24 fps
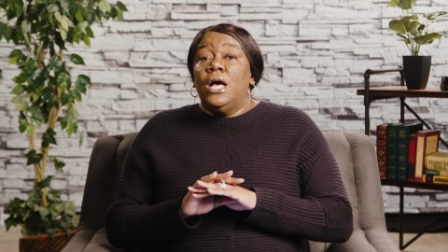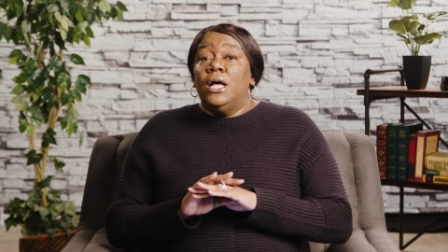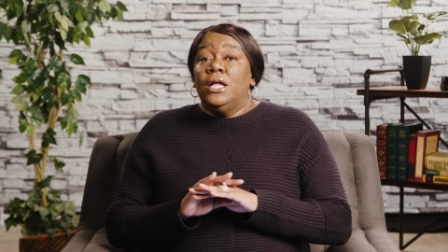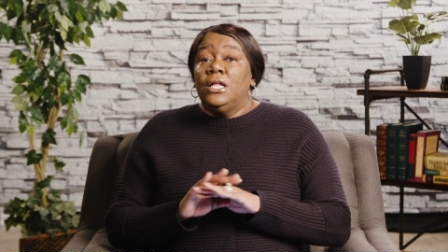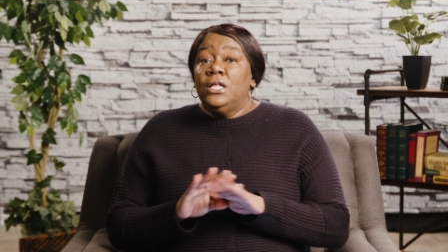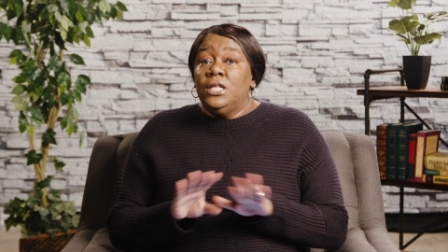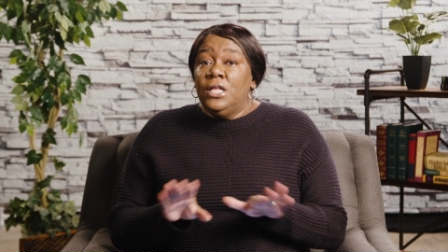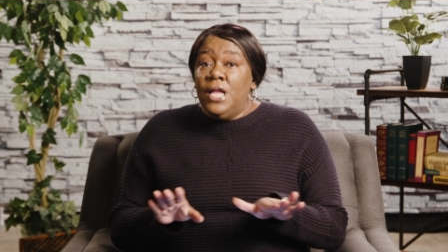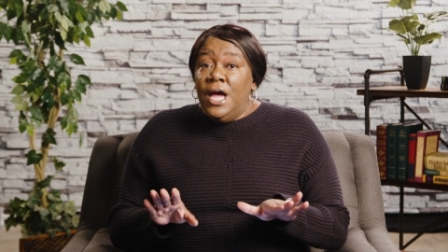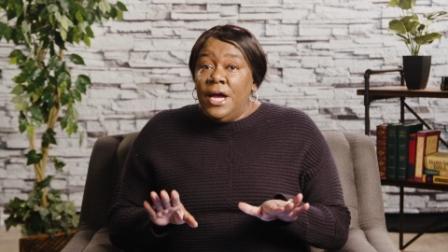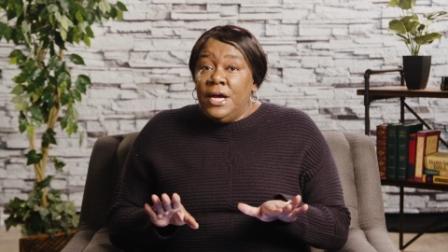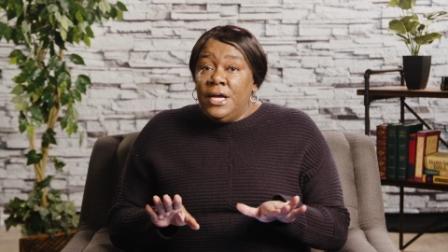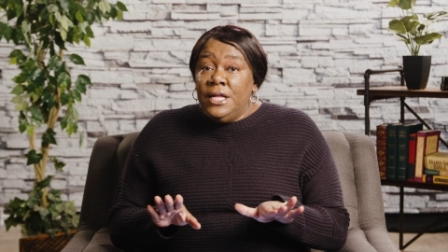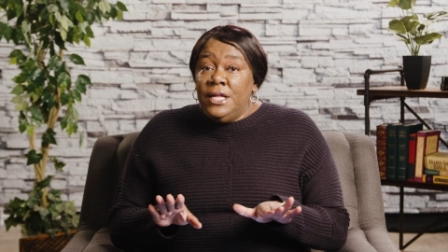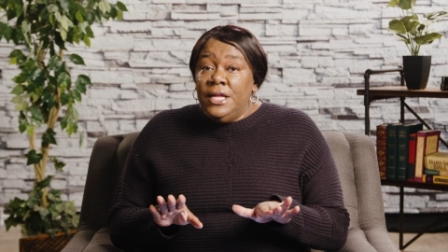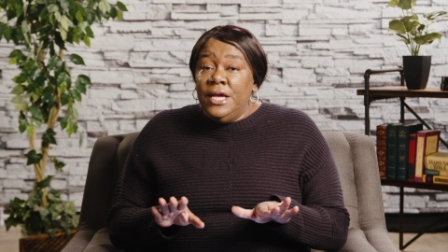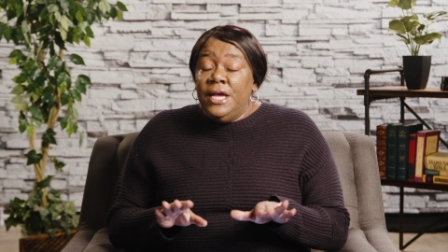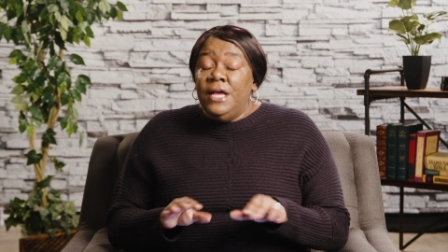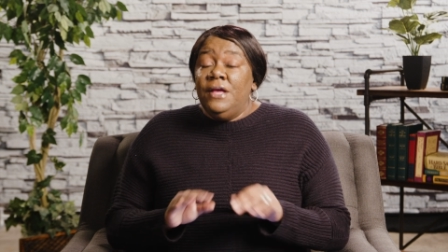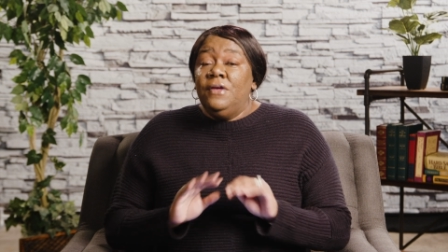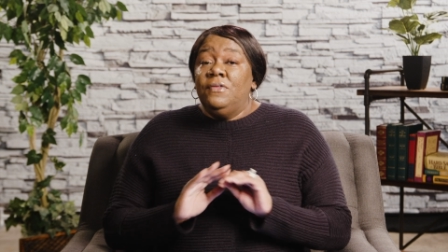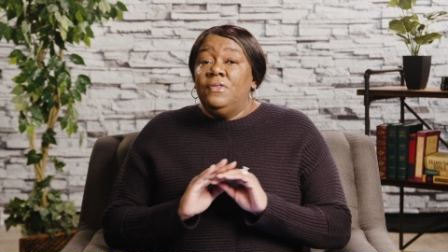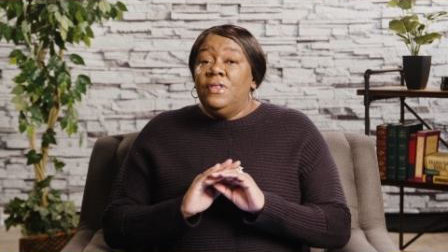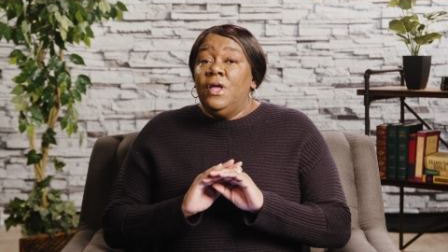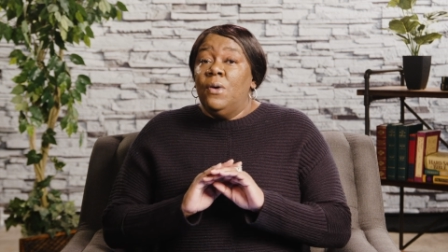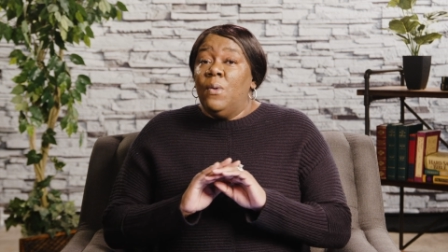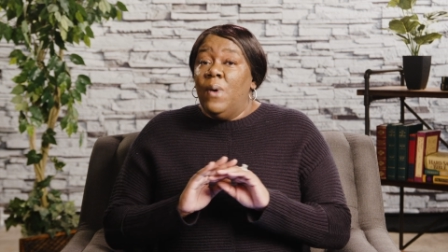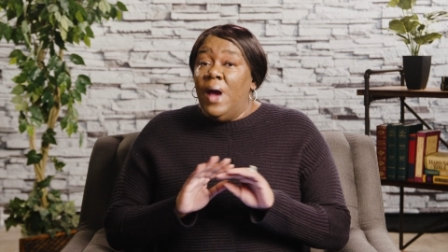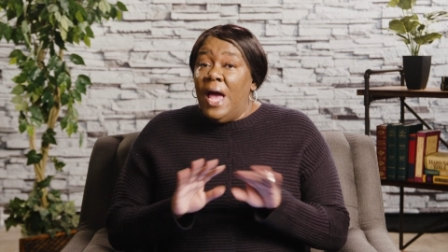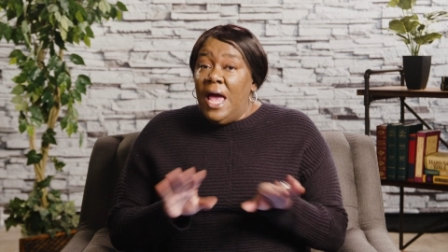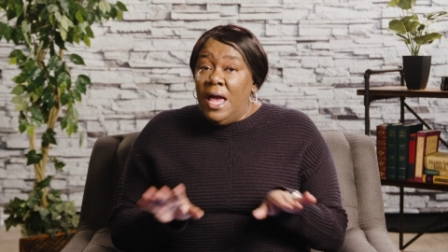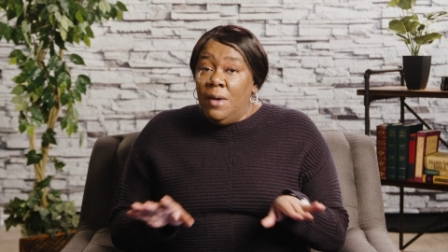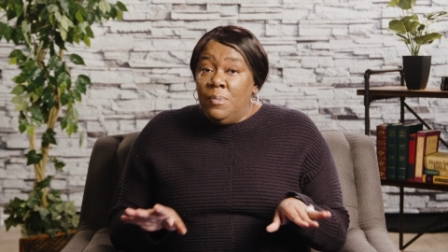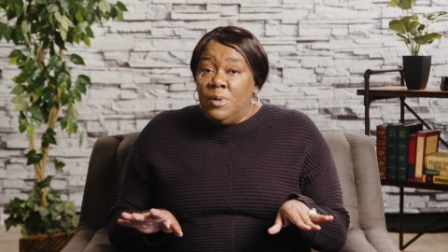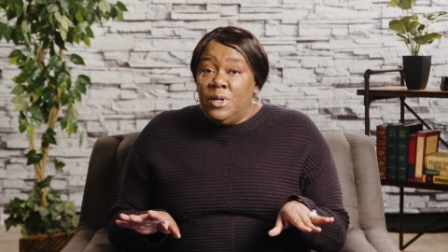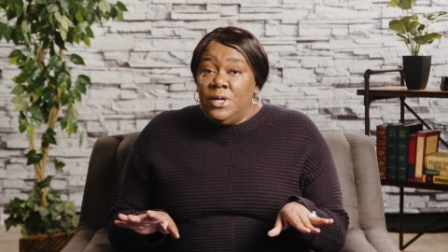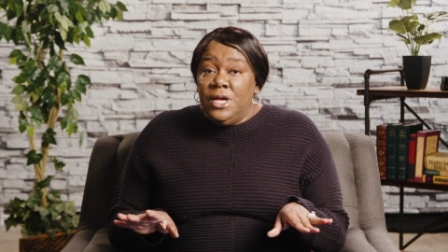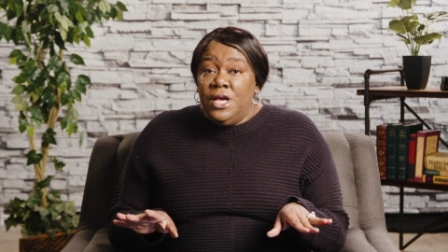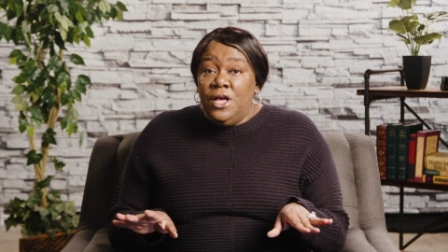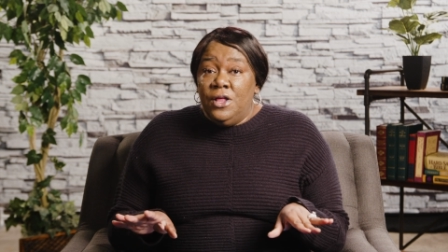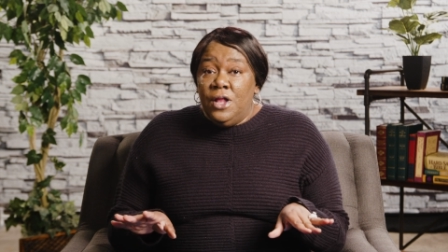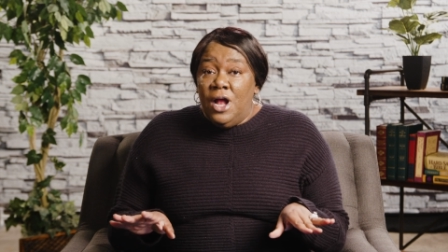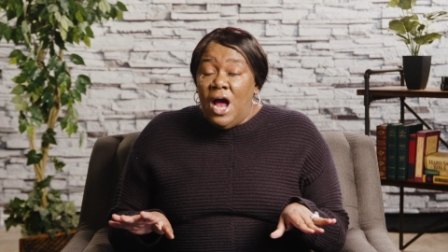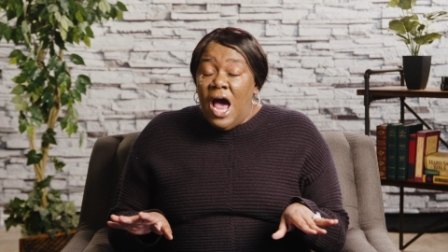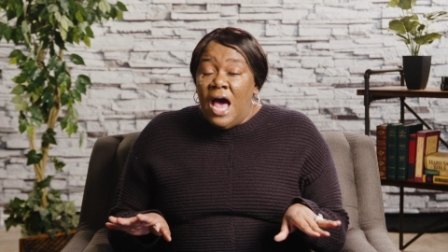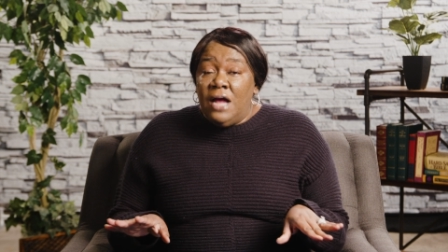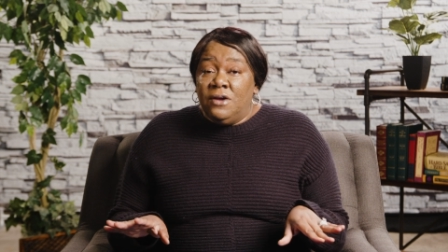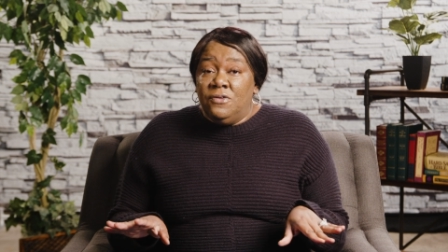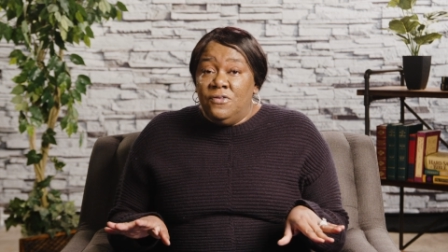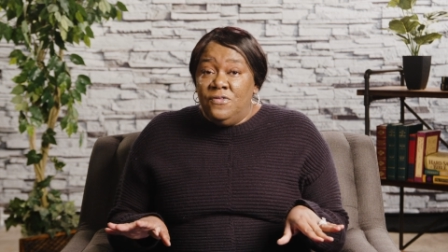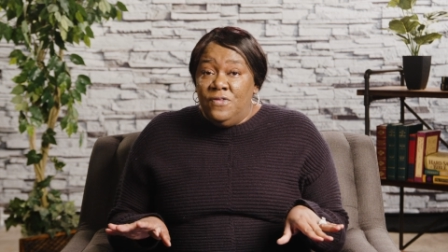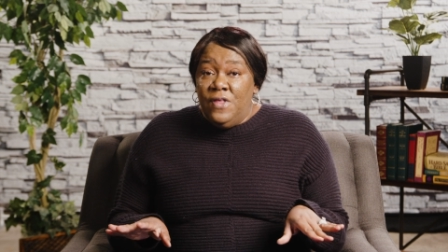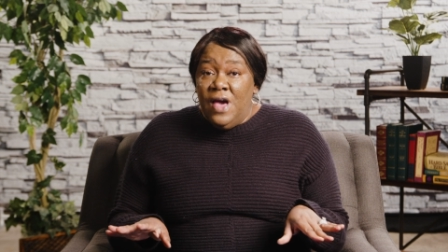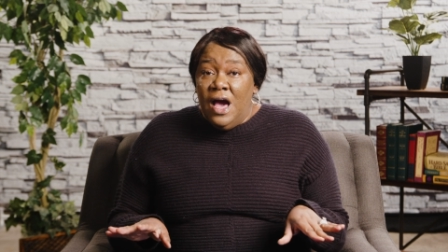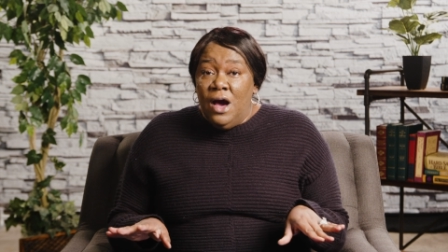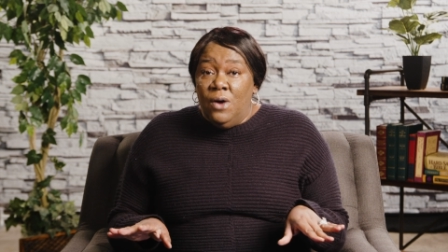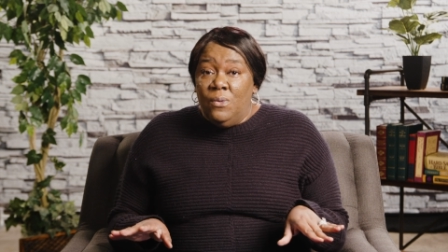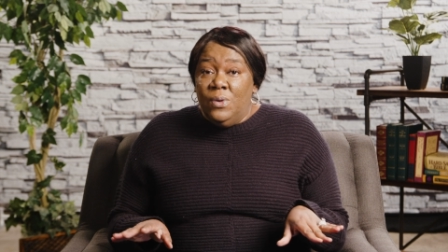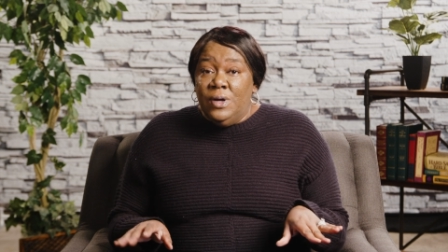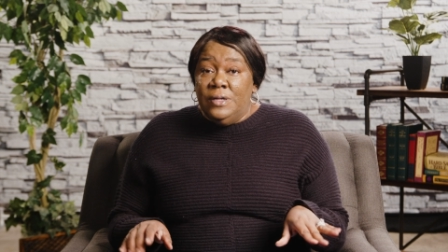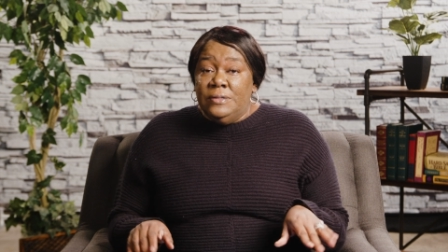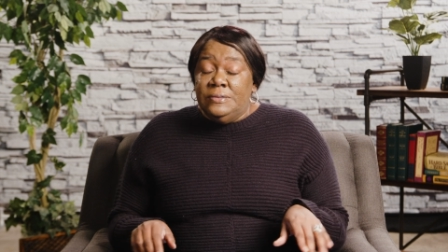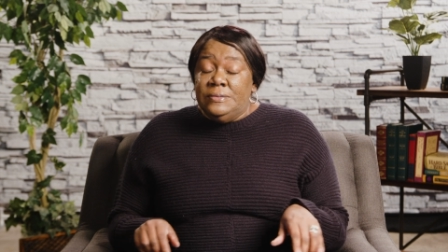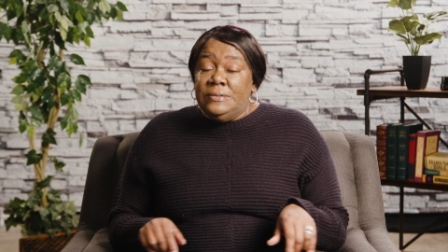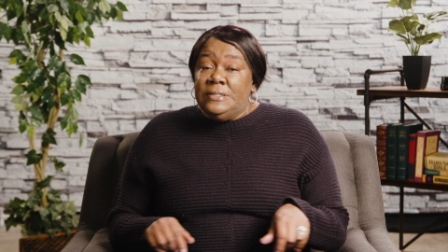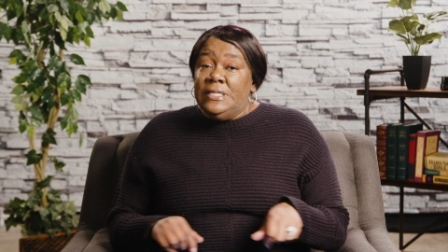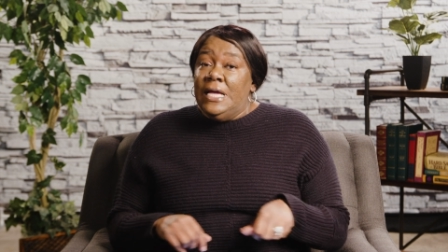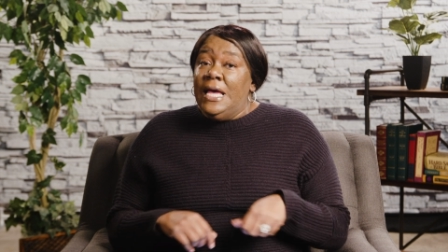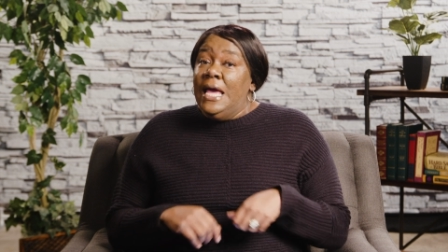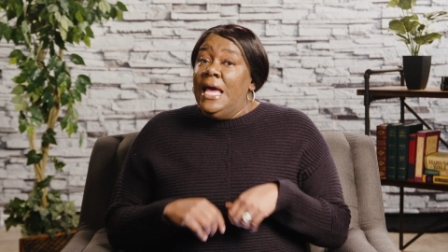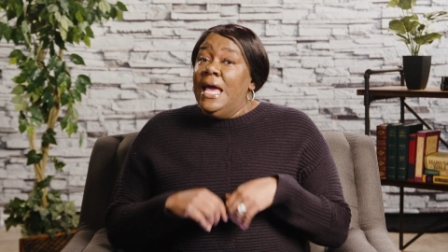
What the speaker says: Luckily, they were able to get out of that one.